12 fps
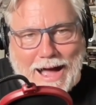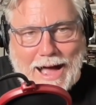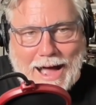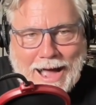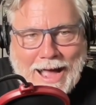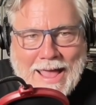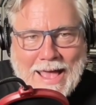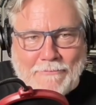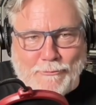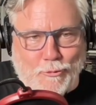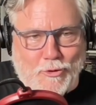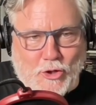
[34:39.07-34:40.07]
I have
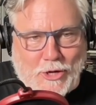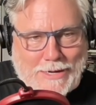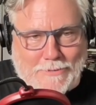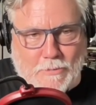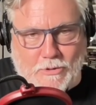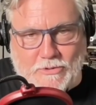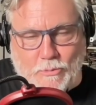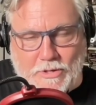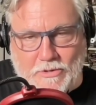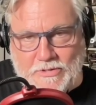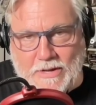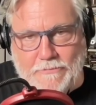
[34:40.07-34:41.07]
to reject most of what
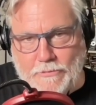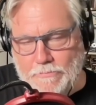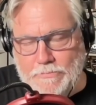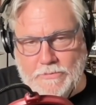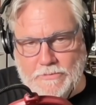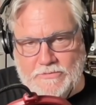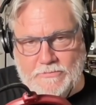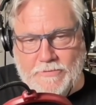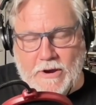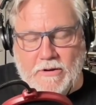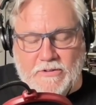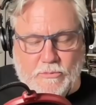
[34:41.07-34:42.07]
you said for the
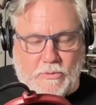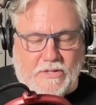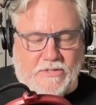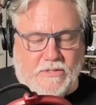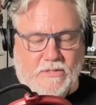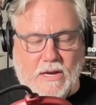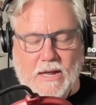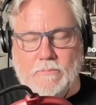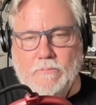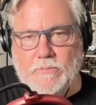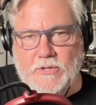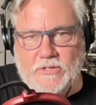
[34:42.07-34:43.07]
various reasons that I
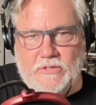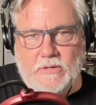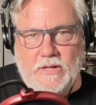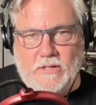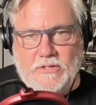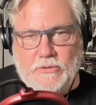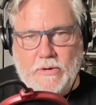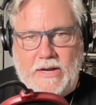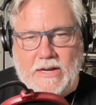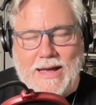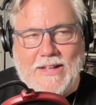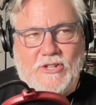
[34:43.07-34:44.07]
just
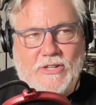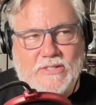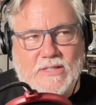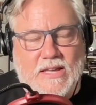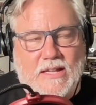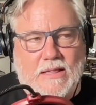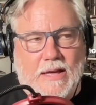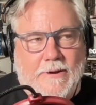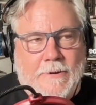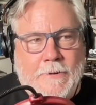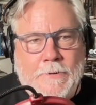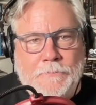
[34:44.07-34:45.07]
illustrated. I just think that
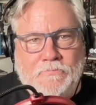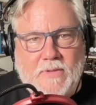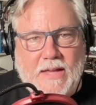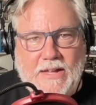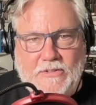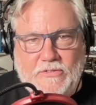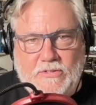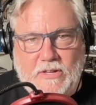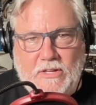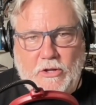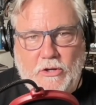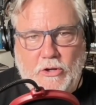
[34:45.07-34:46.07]
it's,
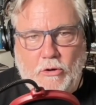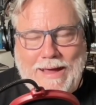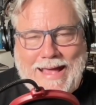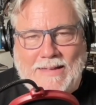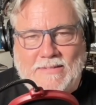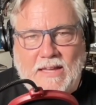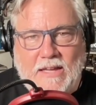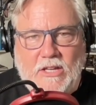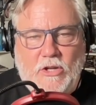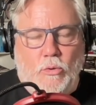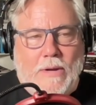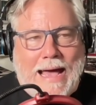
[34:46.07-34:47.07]
you're asking,
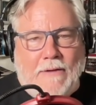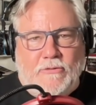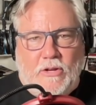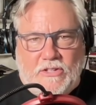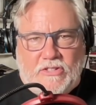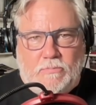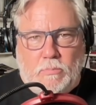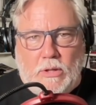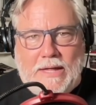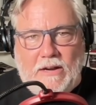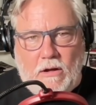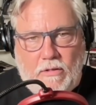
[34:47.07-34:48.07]
you'd have to
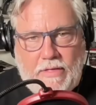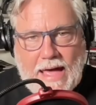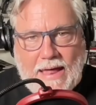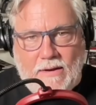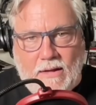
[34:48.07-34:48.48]
explain all that.